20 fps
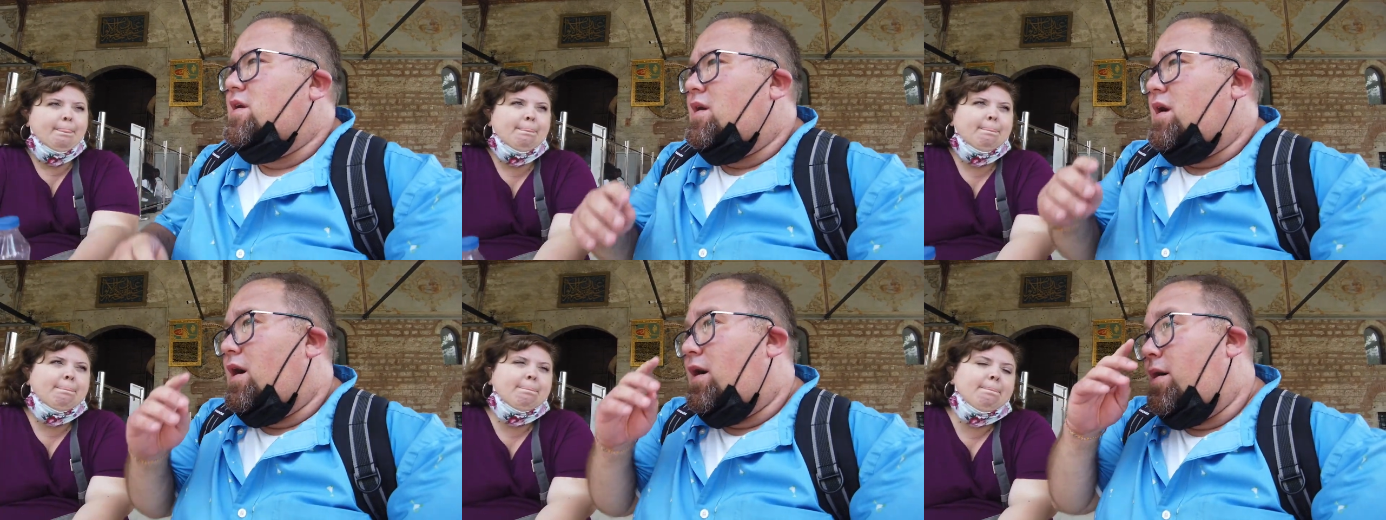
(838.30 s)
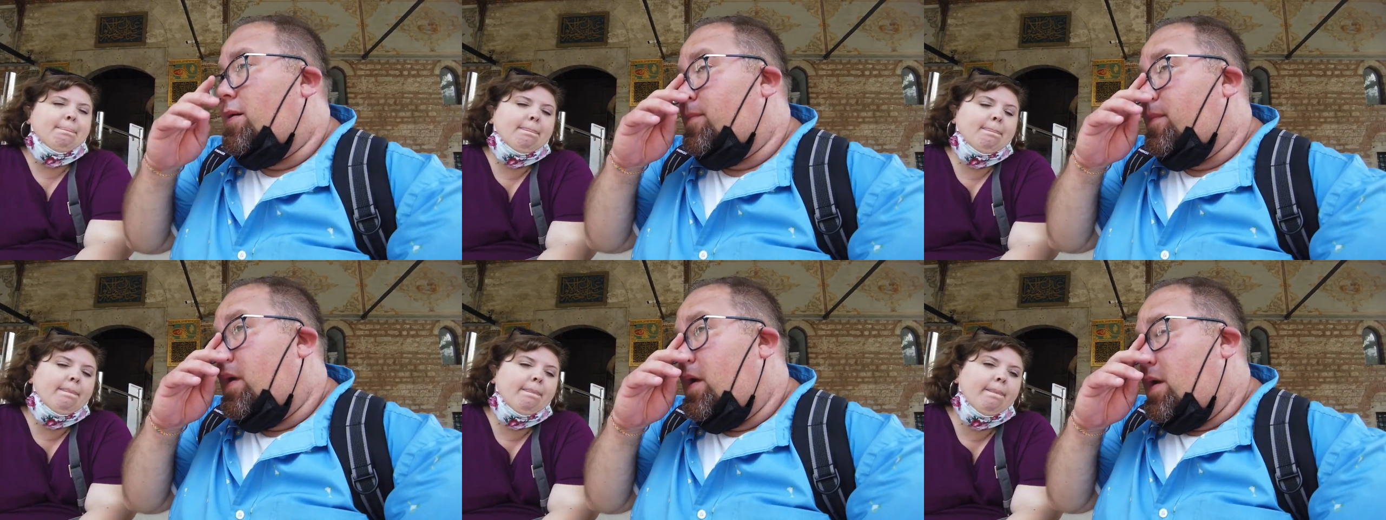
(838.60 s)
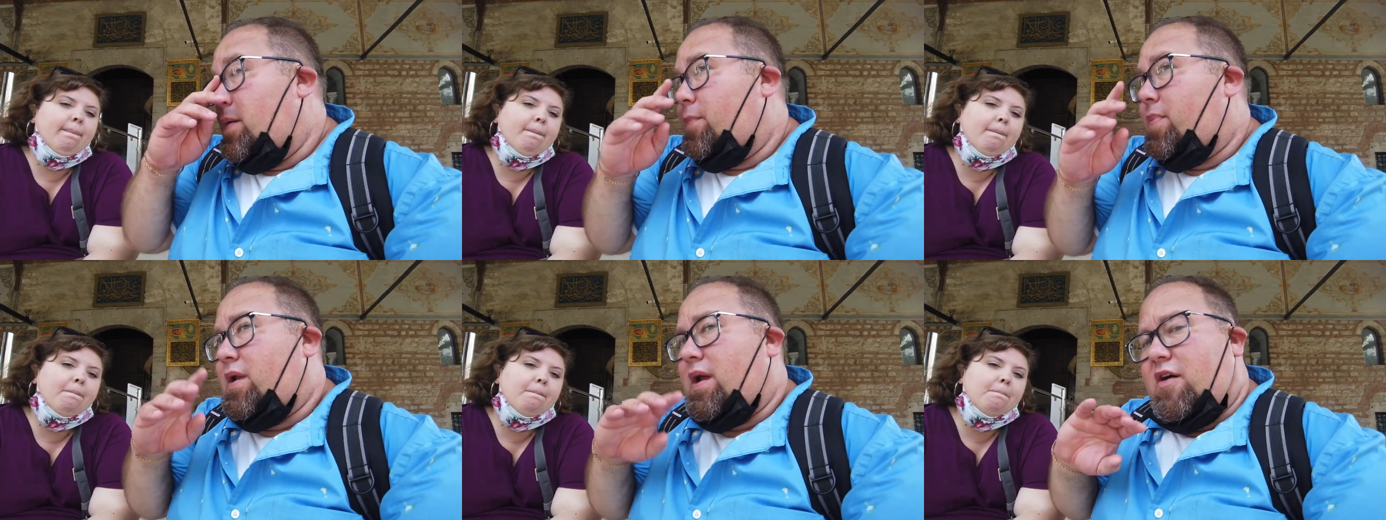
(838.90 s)
Speaker 1: Um,
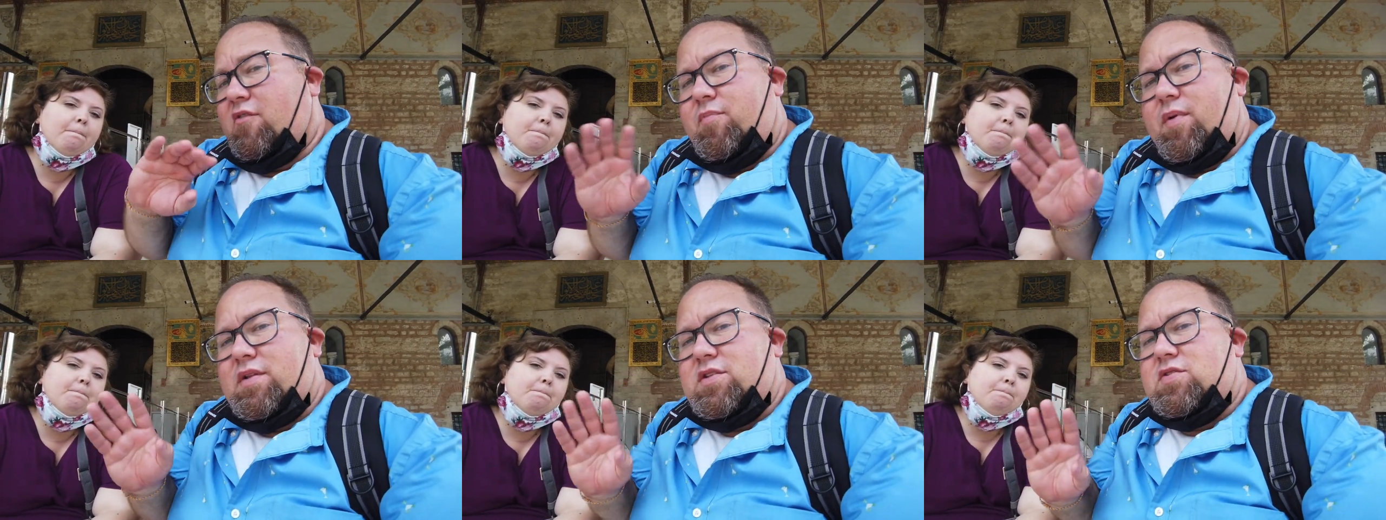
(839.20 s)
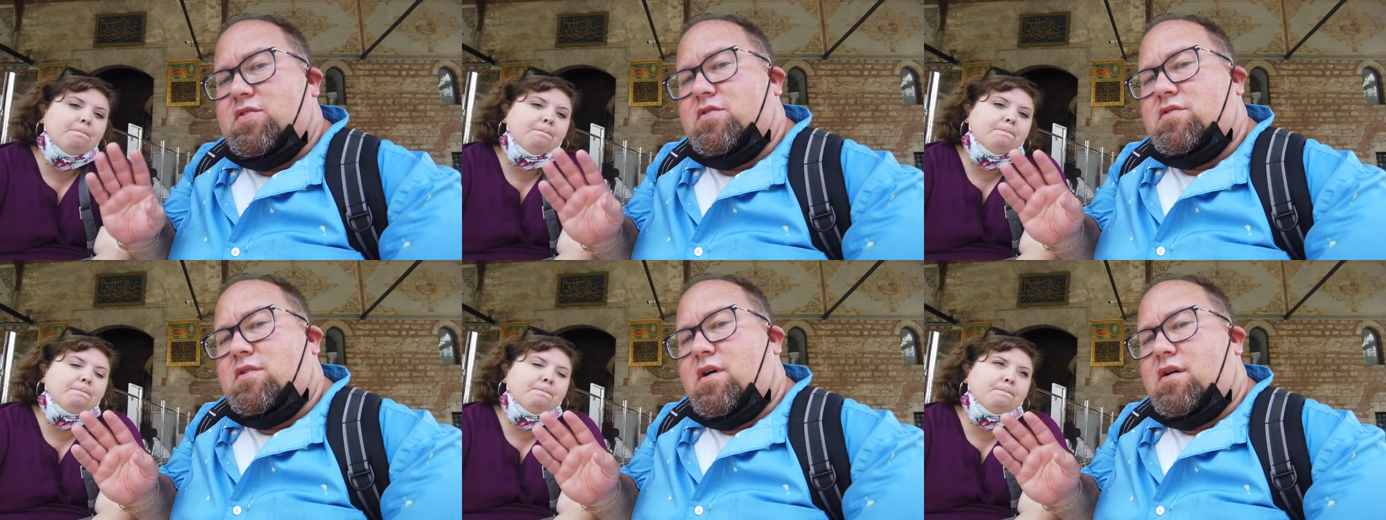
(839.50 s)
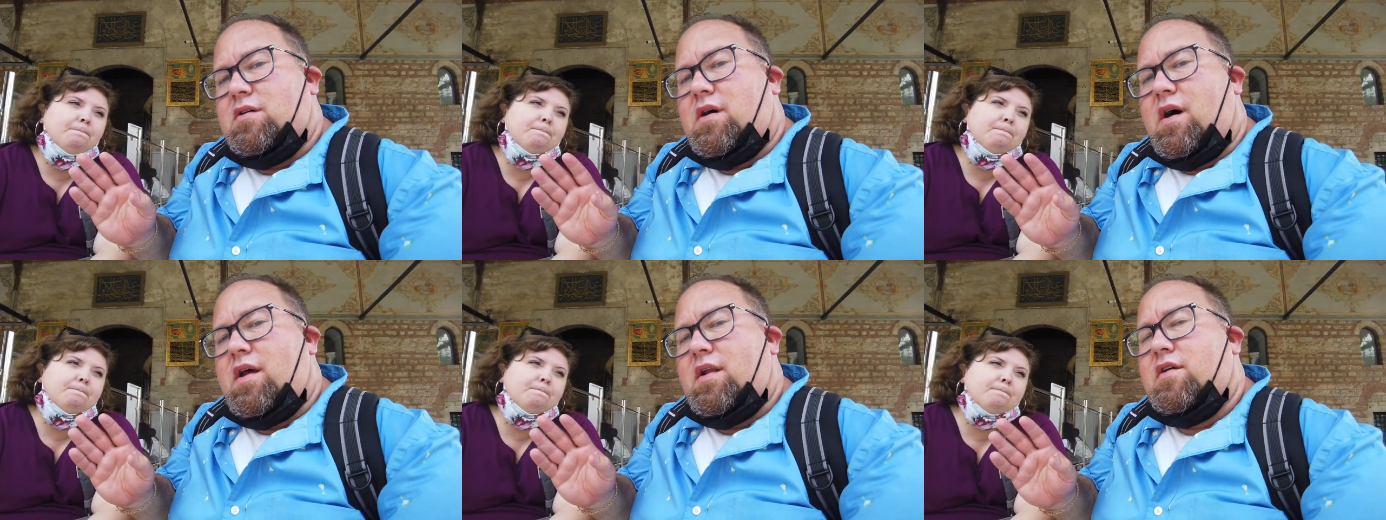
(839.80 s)
but I've been to a
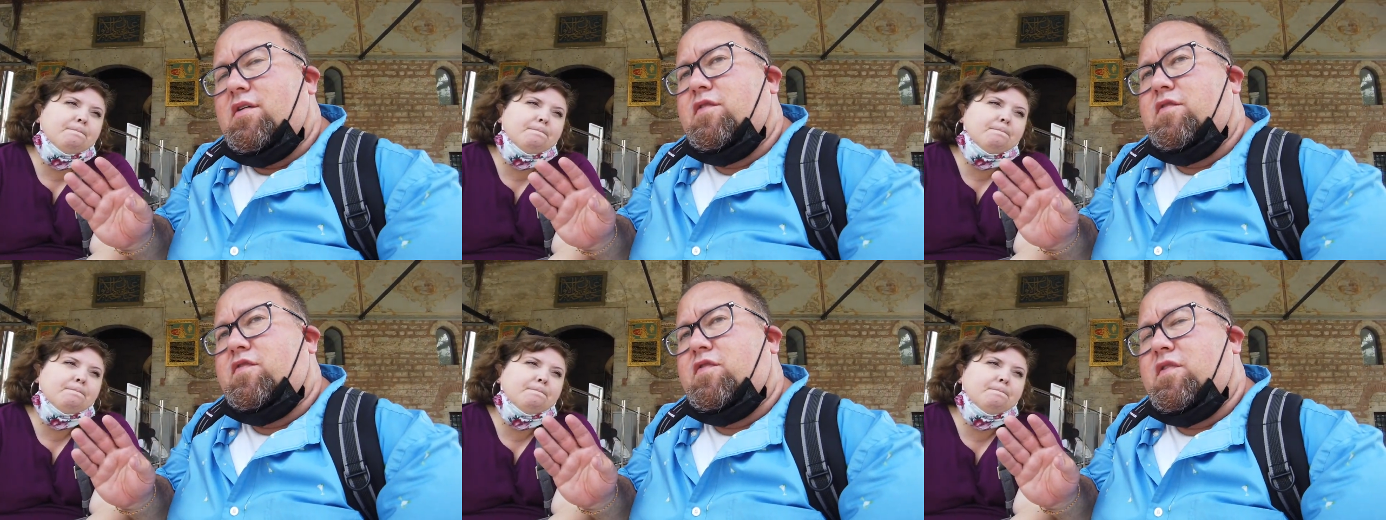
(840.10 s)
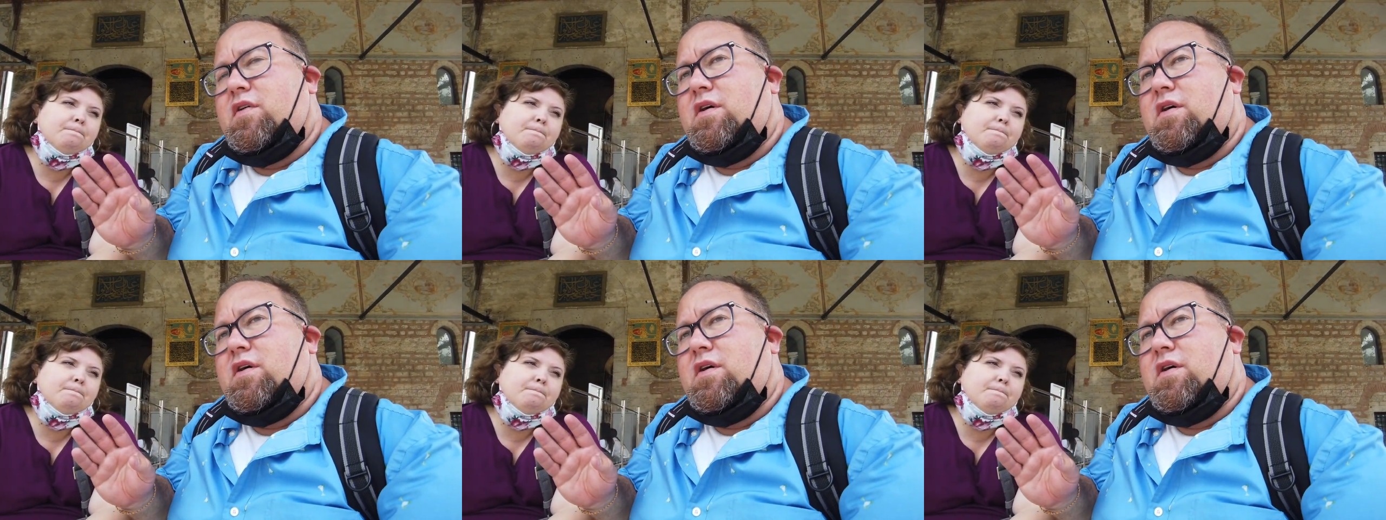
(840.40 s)
lot lot of.